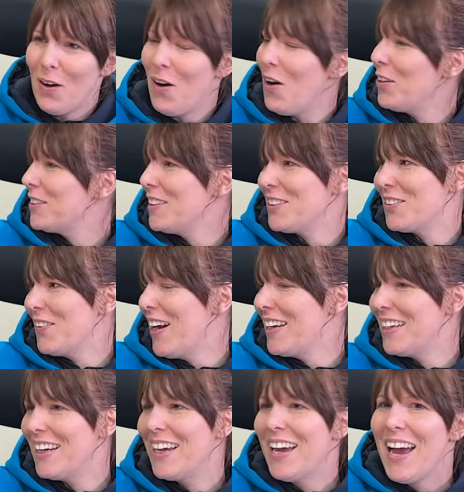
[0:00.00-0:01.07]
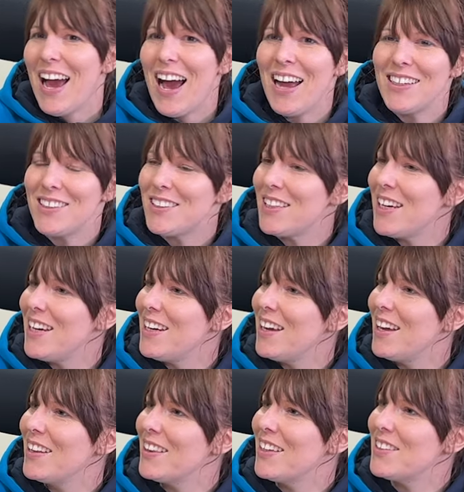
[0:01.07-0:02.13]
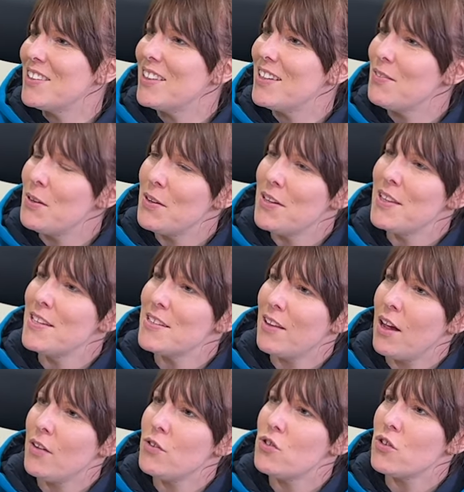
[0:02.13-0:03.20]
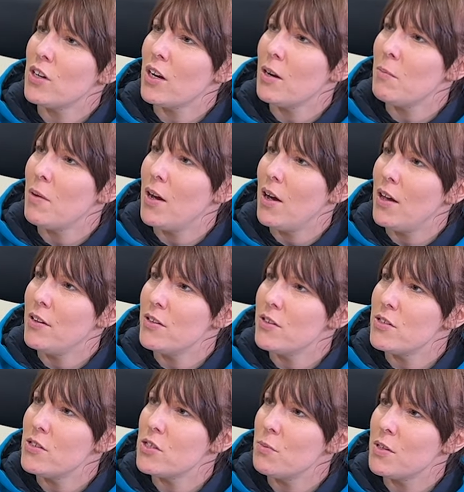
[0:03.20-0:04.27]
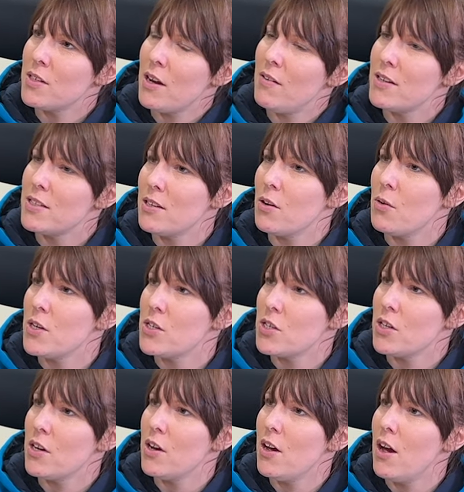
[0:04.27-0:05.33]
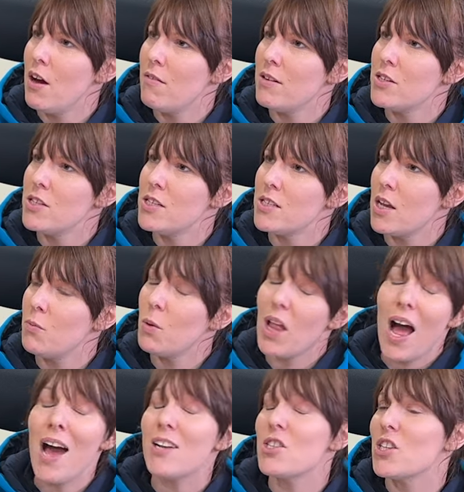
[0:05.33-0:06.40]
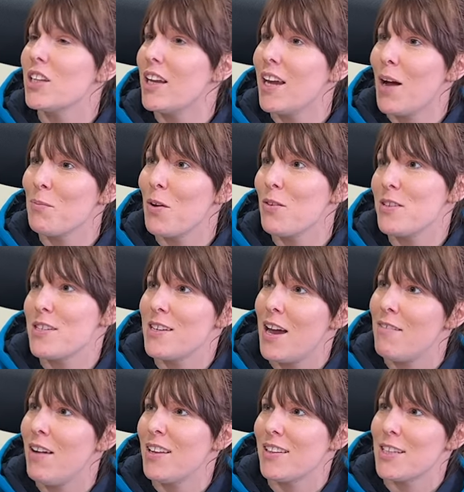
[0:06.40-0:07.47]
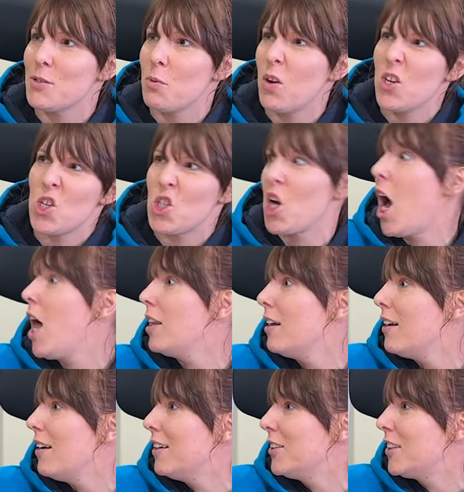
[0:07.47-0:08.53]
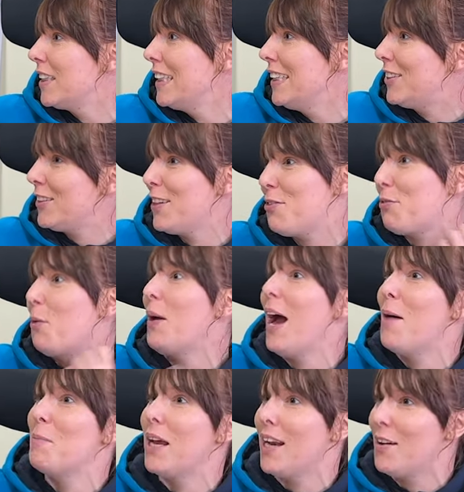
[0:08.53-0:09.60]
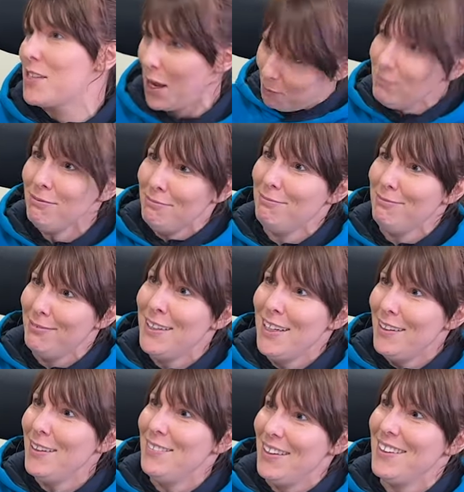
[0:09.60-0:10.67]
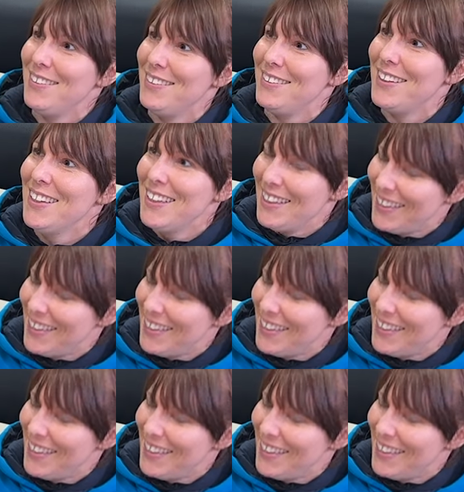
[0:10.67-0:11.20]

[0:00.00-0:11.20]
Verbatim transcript: Oh, she's great. And she literally, we were in this live stream, and someone directed a question at her, and she said, Well, actually, I'm going to direct this one at Charlotte. And she literally threw it at me, and I was like, mm, Oh my